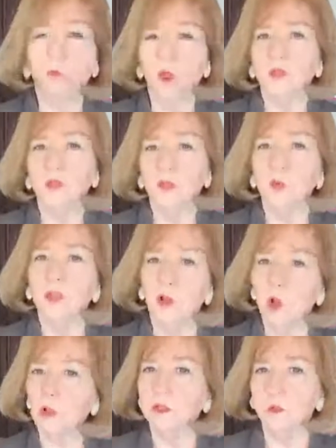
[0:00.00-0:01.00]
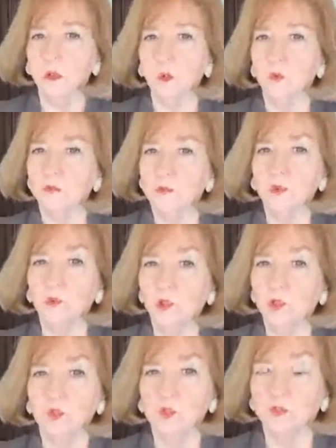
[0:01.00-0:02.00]
think we all agree it would have been
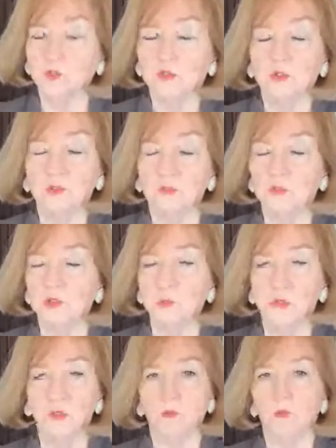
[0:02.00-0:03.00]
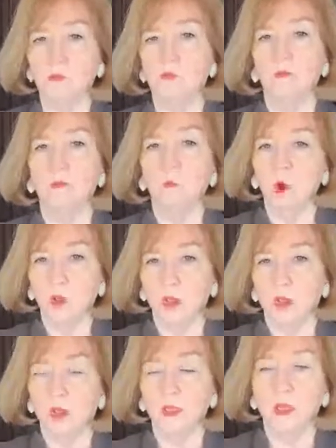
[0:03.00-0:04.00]
really useful to be working